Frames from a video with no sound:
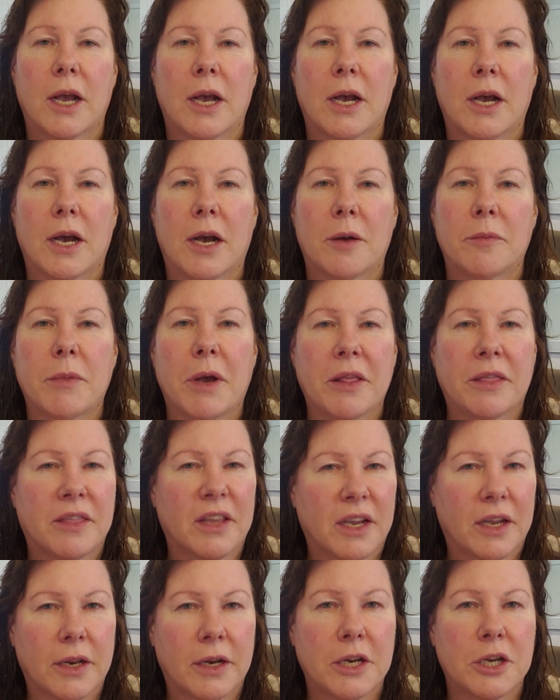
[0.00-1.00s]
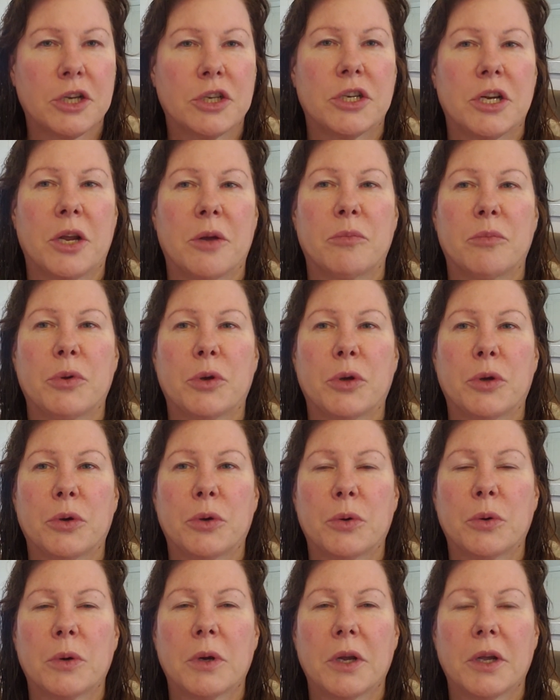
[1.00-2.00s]
a thickening
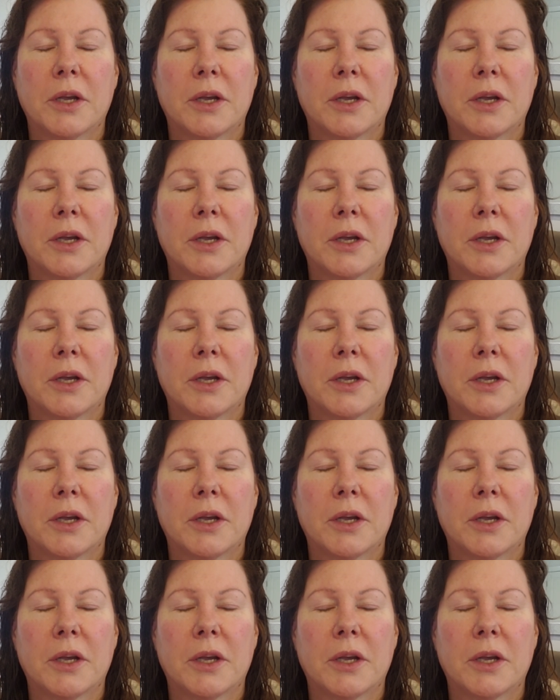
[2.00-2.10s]
shampoo.